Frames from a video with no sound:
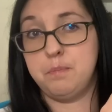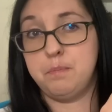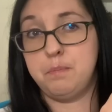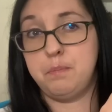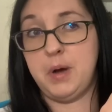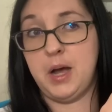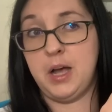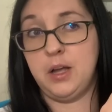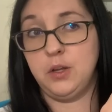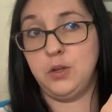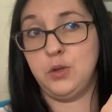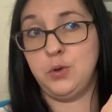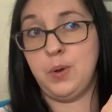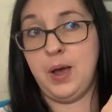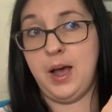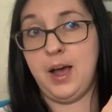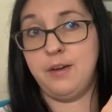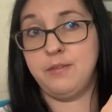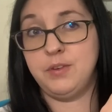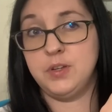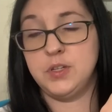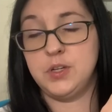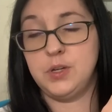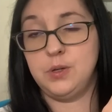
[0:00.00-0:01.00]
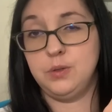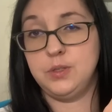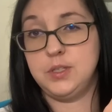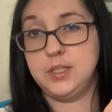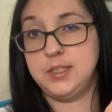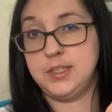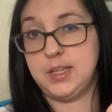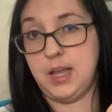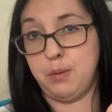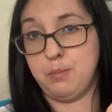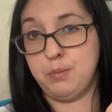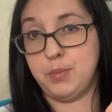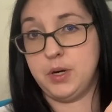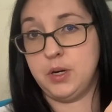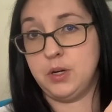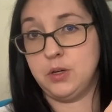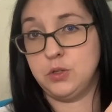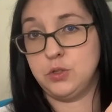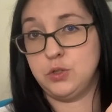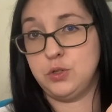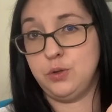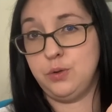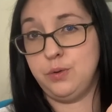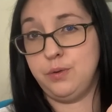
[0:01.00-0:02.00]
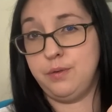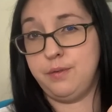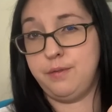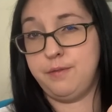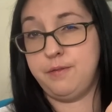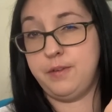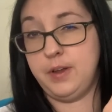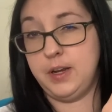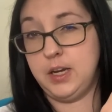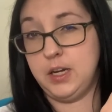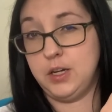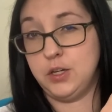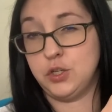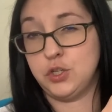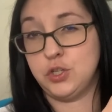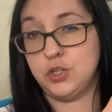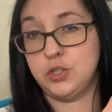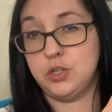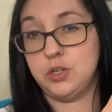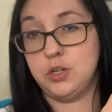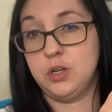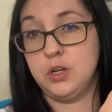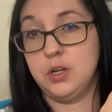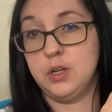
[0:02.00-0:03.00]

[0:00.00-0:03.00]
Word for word: but you have until December to finish